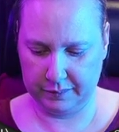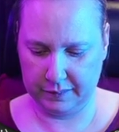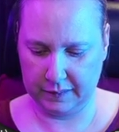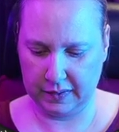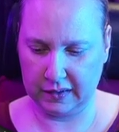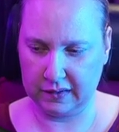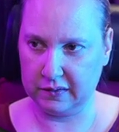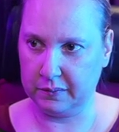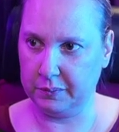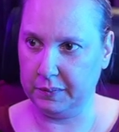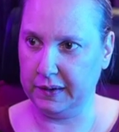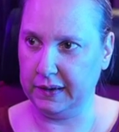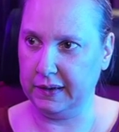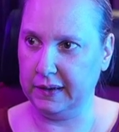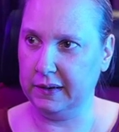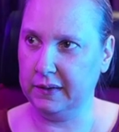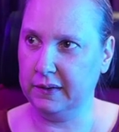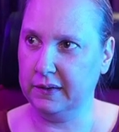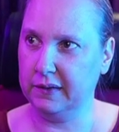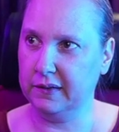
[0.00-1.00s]

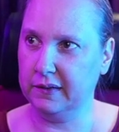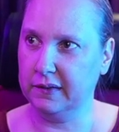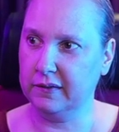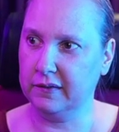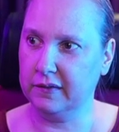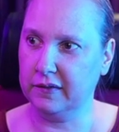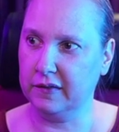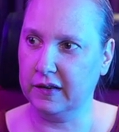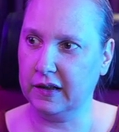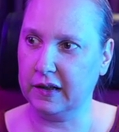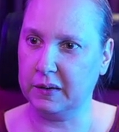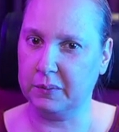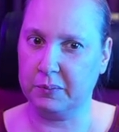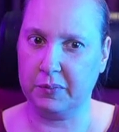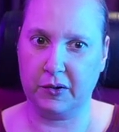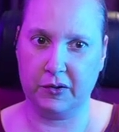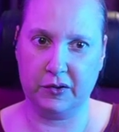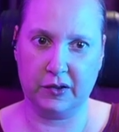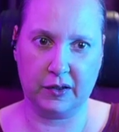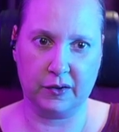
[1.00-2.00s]
XP. That
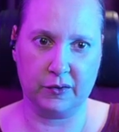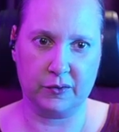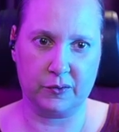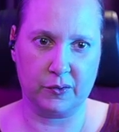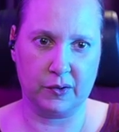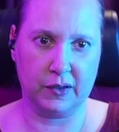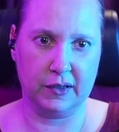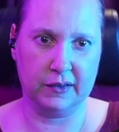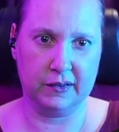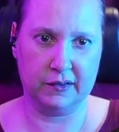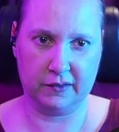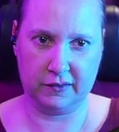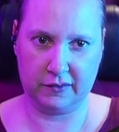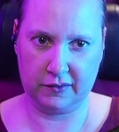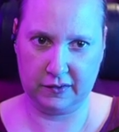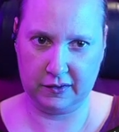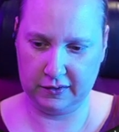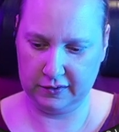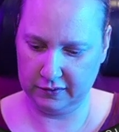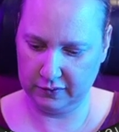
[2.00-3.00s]
part I could write
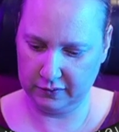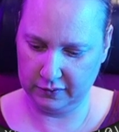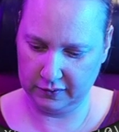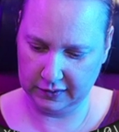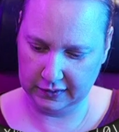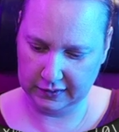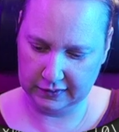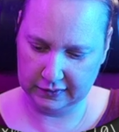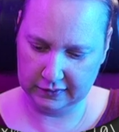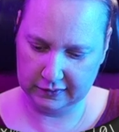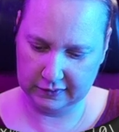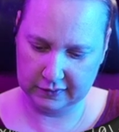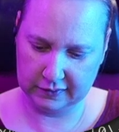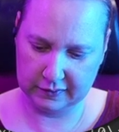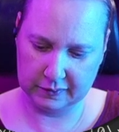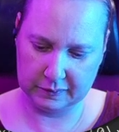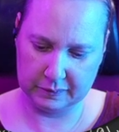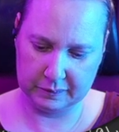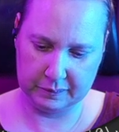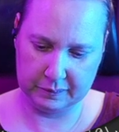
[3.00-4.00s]
at least.